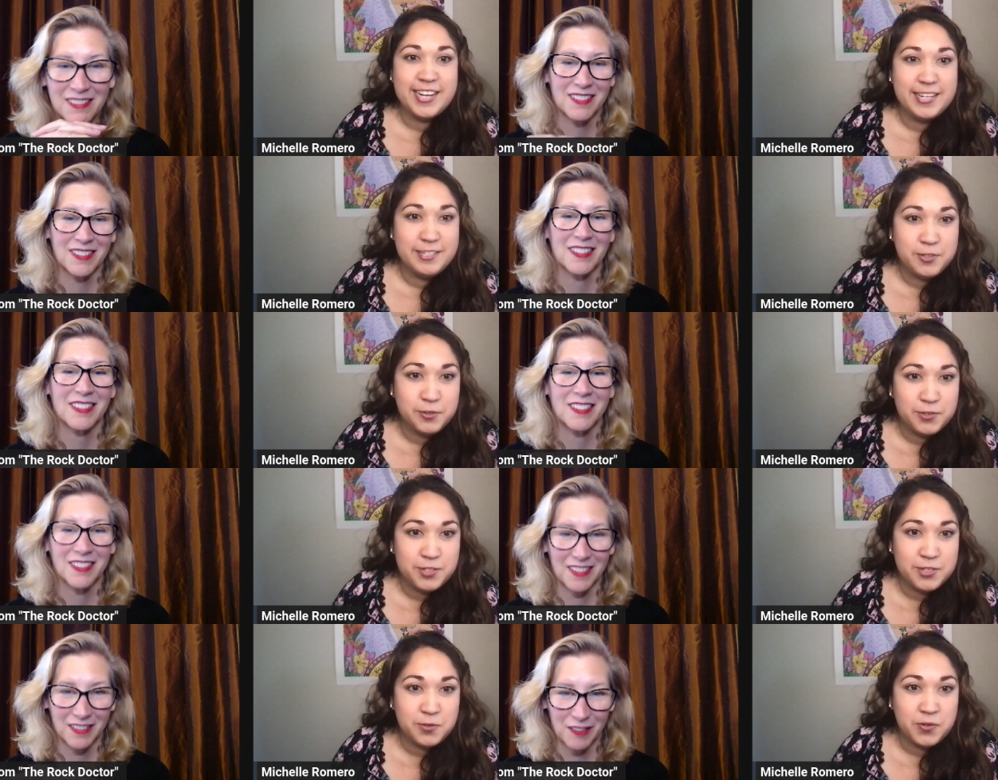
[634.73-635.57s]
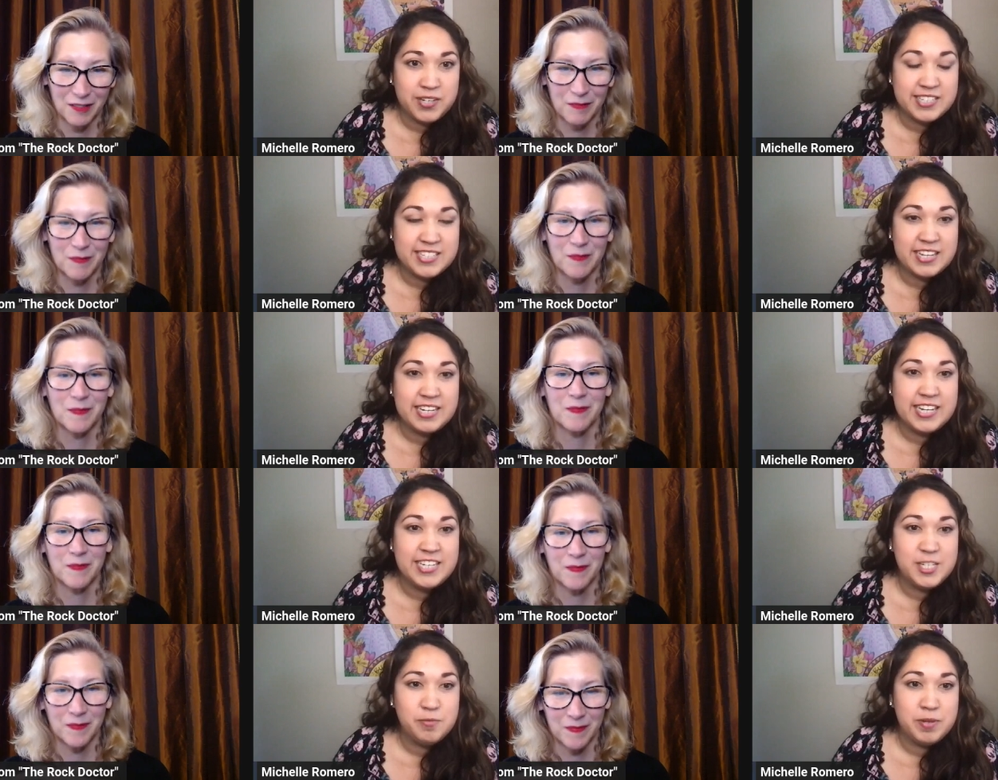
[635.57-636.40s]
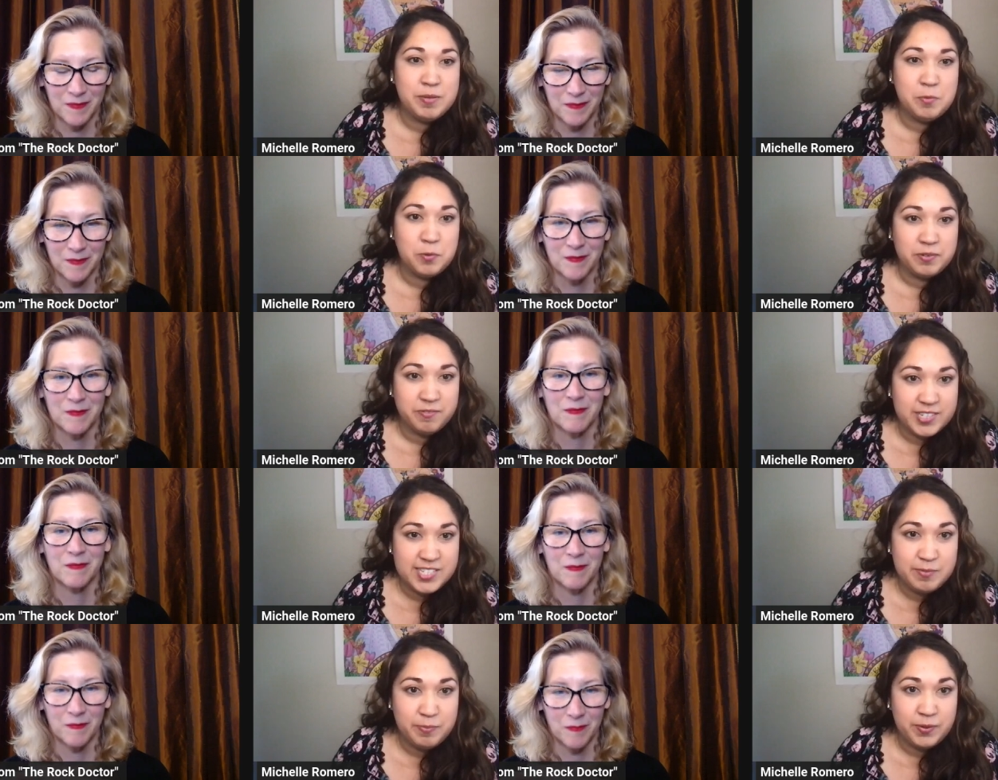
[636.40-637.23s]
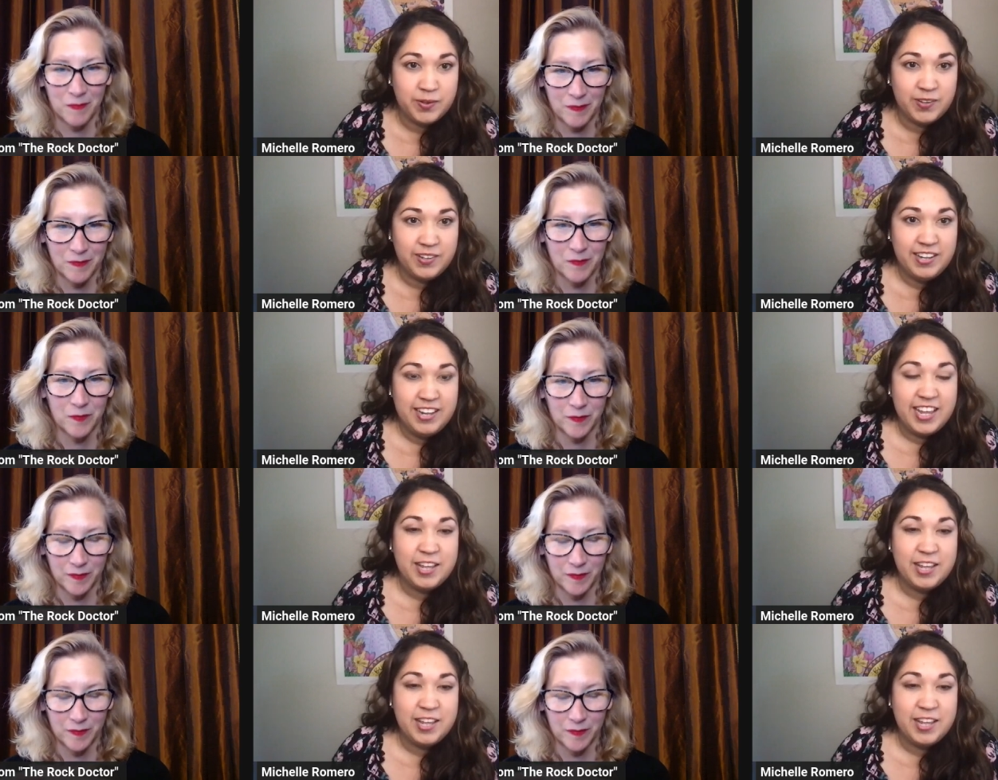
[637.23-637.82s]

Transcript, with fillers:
Speaker 1: untold stories that need to be more visible.